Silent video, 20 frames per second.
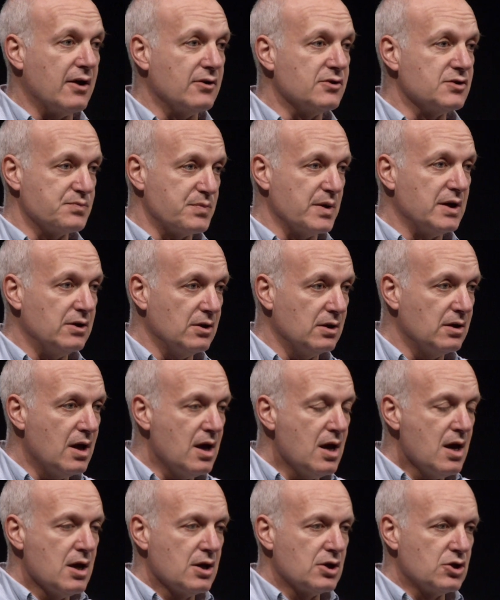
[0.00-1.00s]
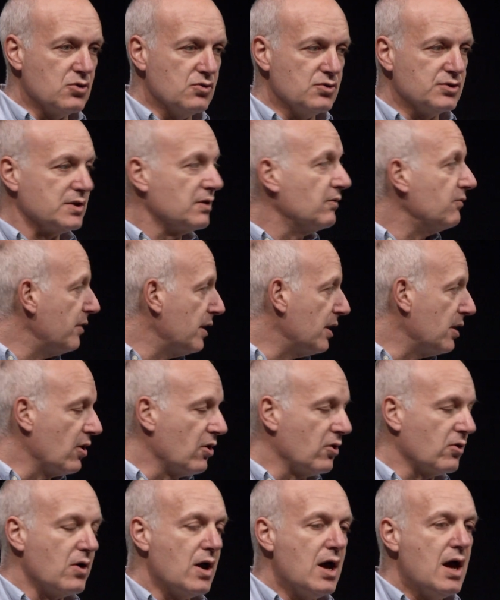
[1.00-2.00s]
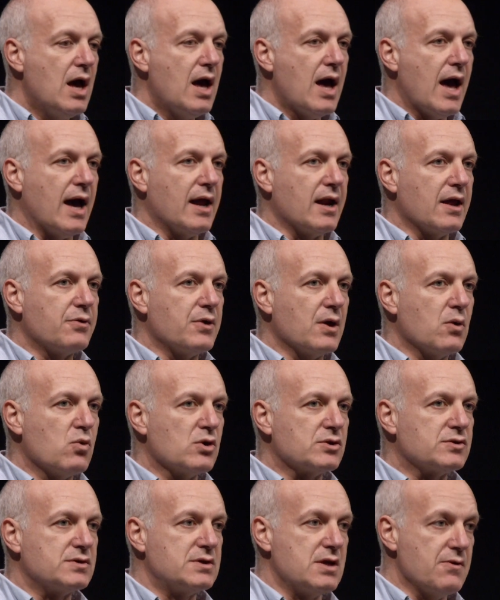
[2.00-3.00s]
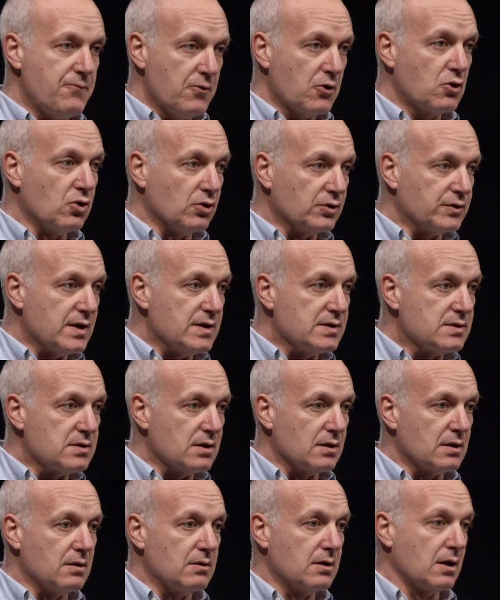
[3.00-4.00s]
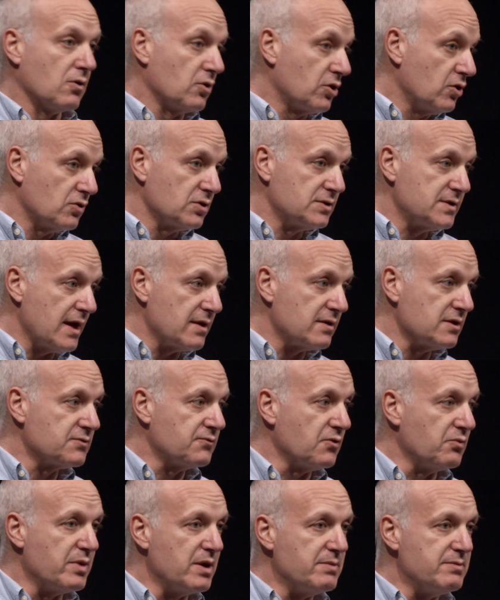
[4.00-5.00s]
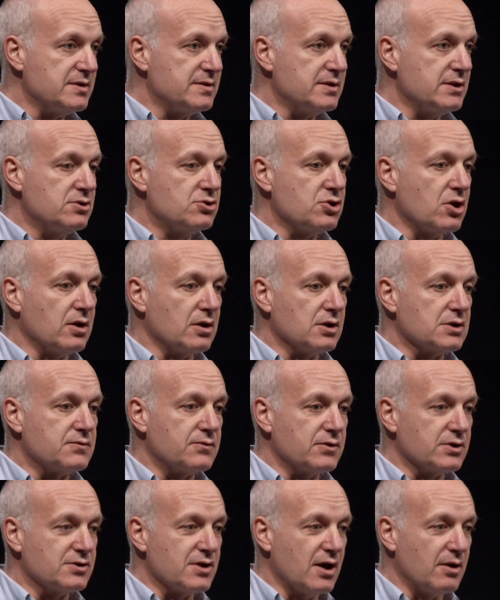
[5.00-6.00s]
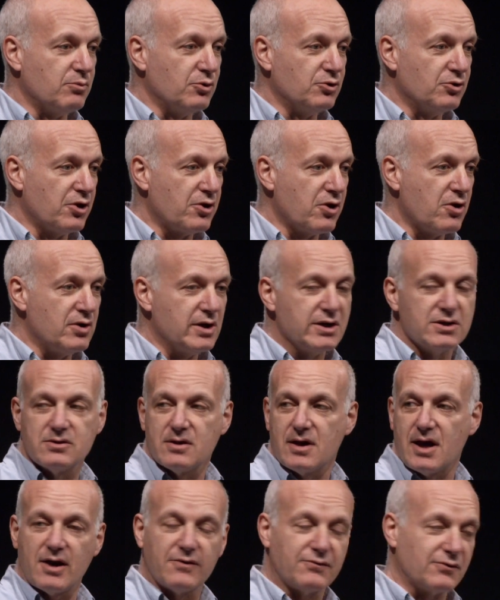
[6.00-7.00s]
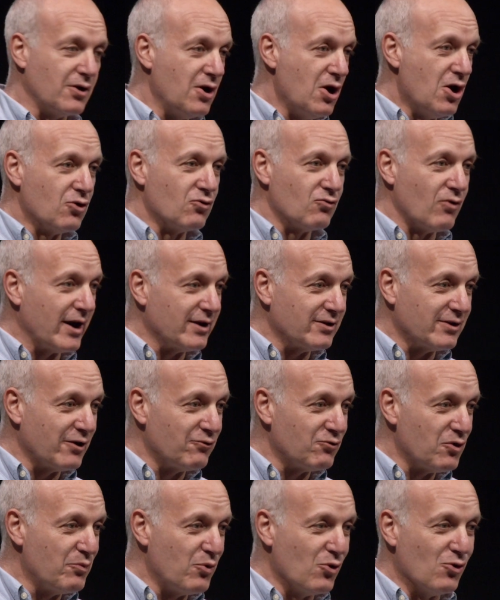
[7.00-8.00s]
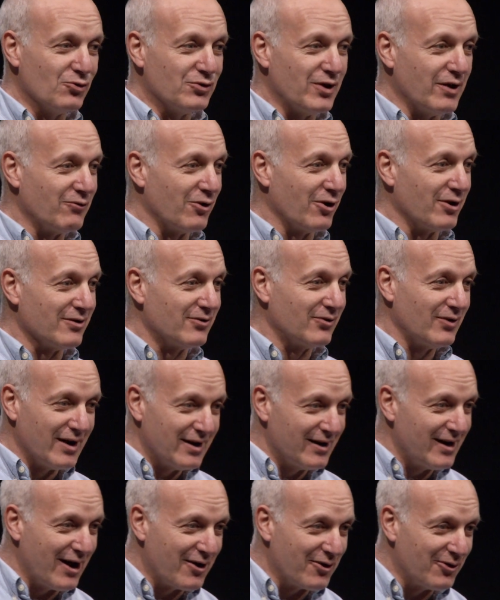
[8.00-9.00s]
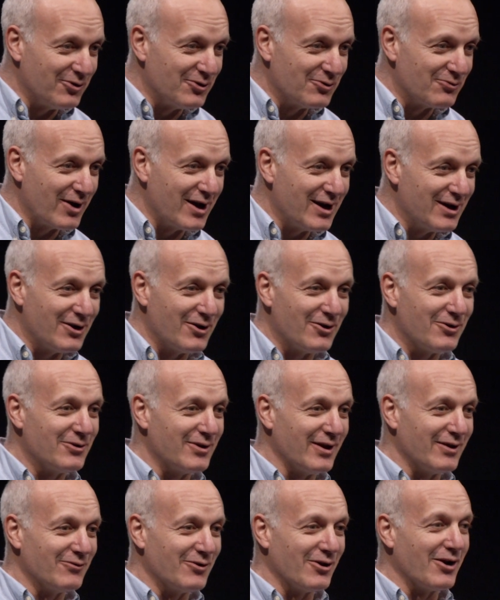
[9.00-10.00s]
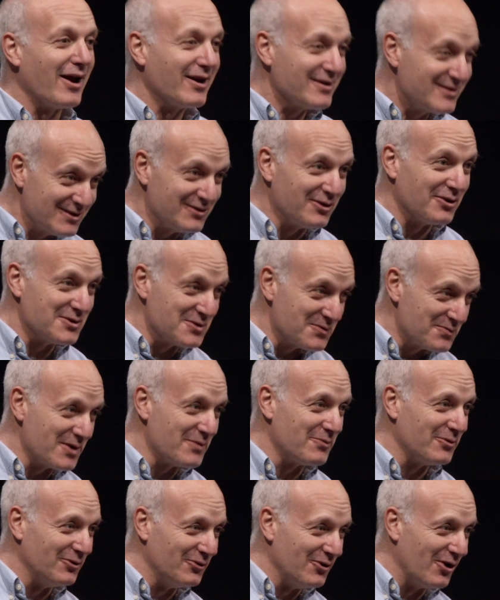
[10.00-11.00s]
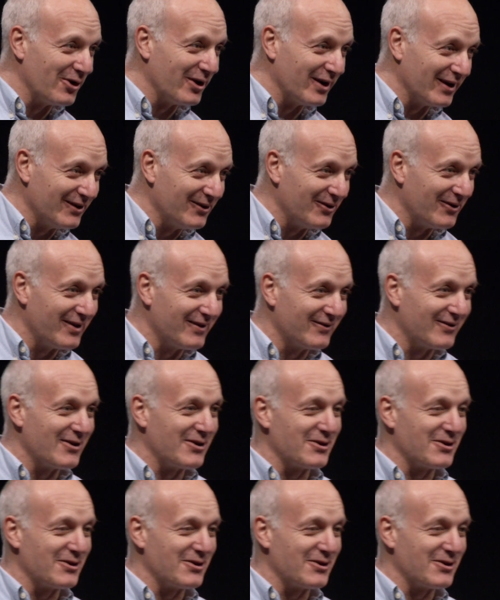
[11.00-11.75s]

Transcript: now has been using video. And I think what's difficult is that, and you could take this for BBC journalists, for example, not only do they have to write their report, they've got to send it out on the radio, they've got, I see lots of people nodding, you know, they've